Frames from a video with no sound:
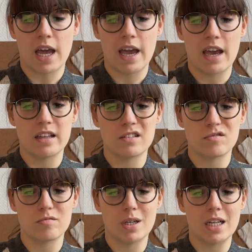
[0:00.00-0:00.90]
I
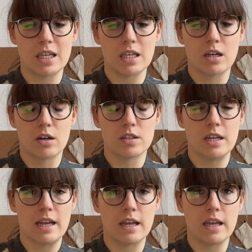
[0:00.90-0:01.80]
hadn't really got
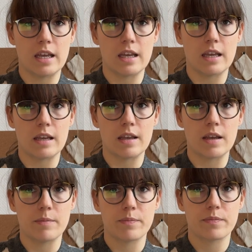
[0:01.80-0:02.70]
a
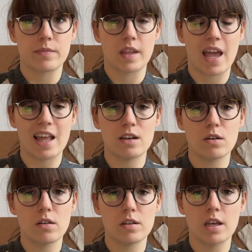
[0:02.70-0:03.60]
handle
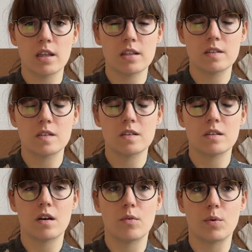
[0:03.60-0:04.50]
on it
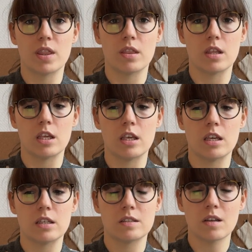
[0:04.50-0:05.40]
with
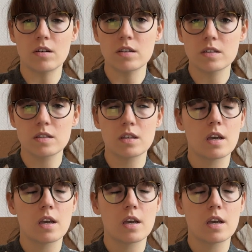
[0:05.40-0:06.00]
the socks.